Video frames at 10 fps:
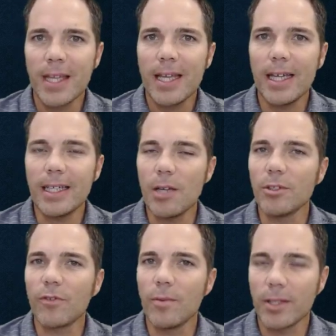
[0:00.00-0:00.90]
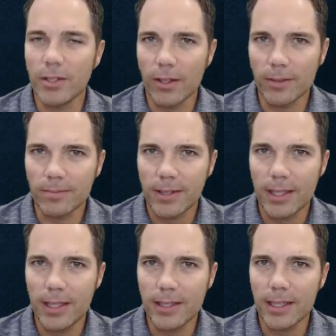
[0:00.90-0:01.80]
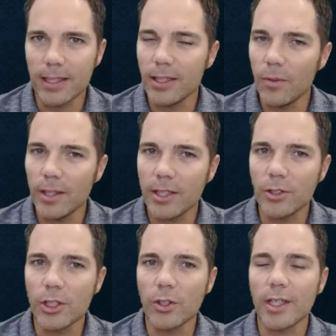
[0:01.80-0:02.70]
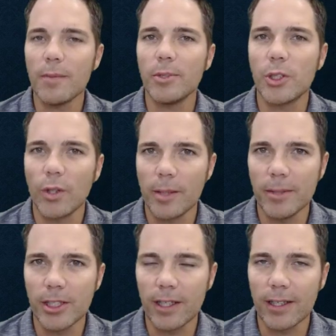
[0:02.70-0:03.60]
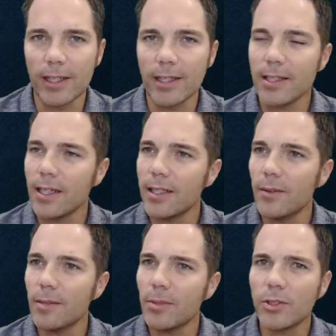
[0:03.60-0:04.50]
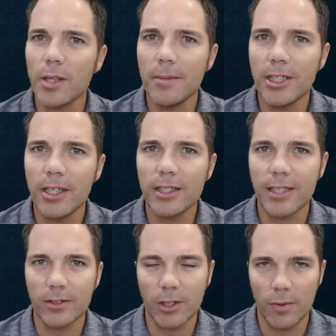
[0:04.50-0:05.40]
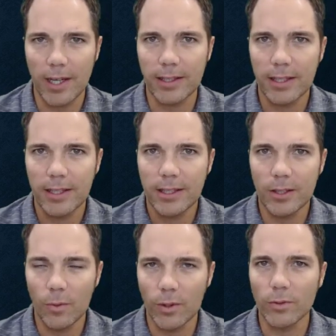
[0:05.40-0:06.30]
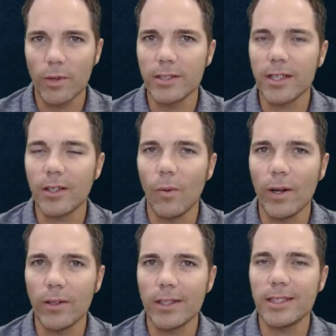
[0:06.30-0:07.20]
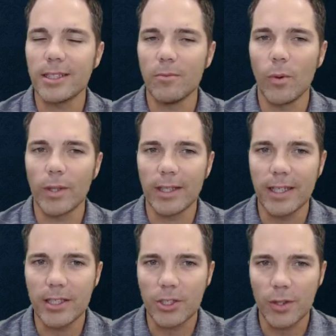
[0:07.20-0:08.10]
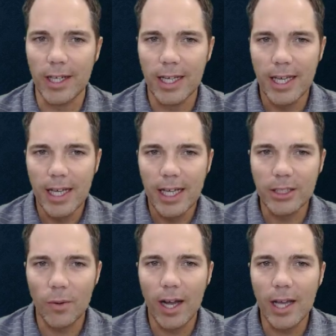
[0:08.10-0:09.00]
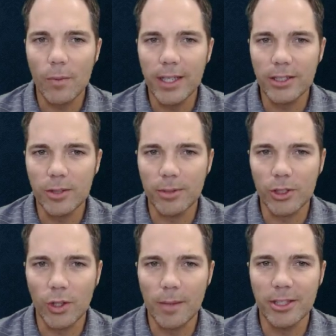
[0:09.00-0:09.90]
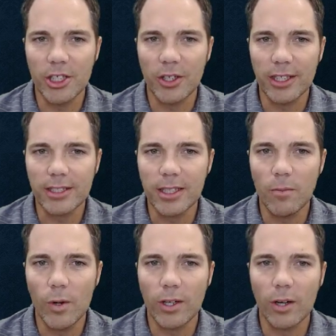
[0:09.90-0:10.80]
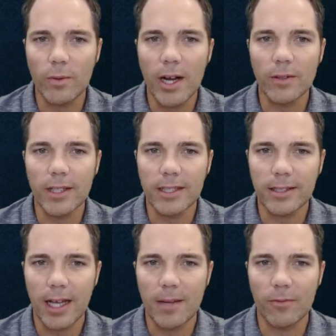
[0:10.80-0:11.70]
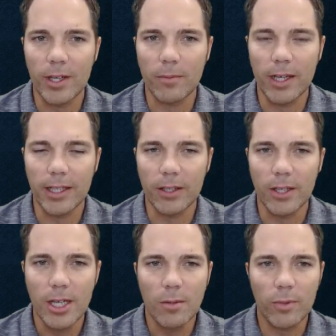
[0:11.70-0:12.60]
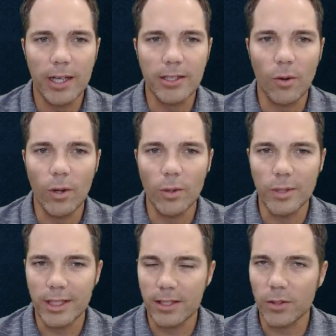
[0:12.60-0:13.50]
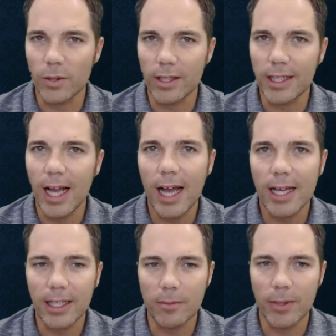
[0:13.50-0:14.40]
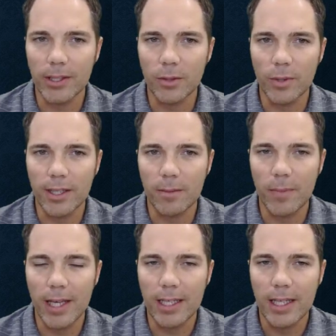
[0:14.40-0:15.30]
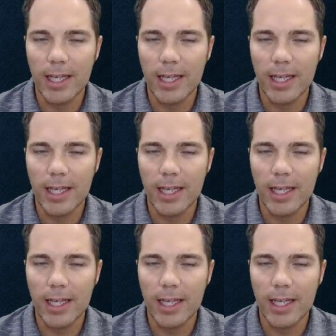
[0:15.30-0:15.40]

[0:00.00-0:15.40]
and he was from Qatar, and he said, you know what, you should look at petroleum engineering. And I thought, you know what, petroleum engineering sounds great. The world runs on oil. It's an important industry. And so I went into petroleum engineering somewhere around this time frame right here. Price of oil was historically high compared to where it had been.